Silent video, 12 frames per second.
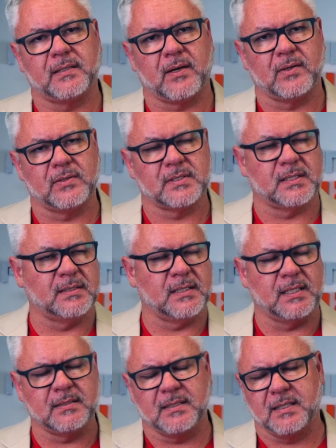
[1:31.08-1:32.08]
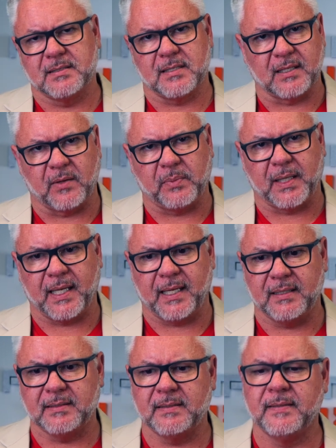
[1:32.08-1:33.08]
those inside our
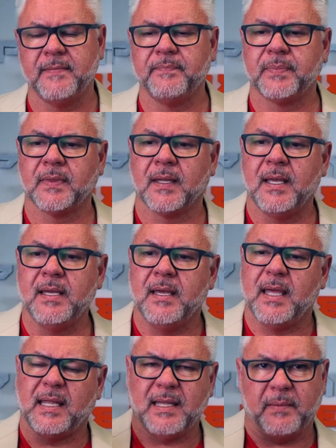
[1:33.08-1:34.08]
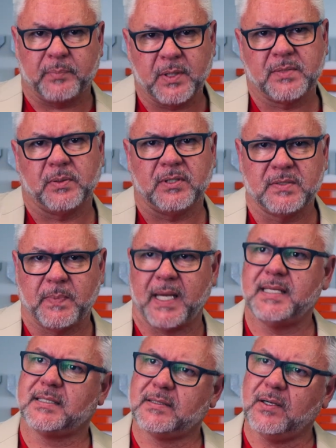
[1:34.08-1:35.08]
plan. And that principle is
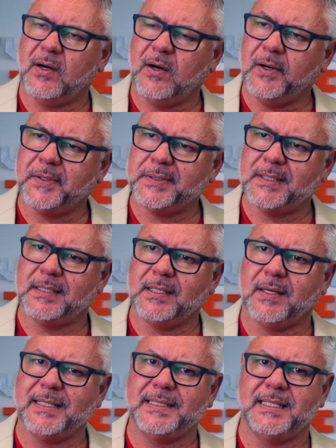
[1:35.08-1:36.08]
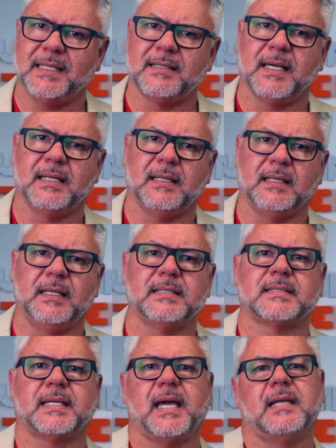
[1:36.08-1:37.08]
based on the idea that
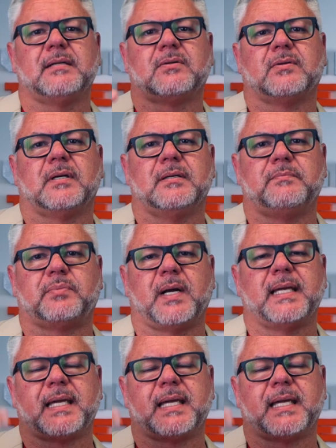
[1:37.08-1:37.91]
let's break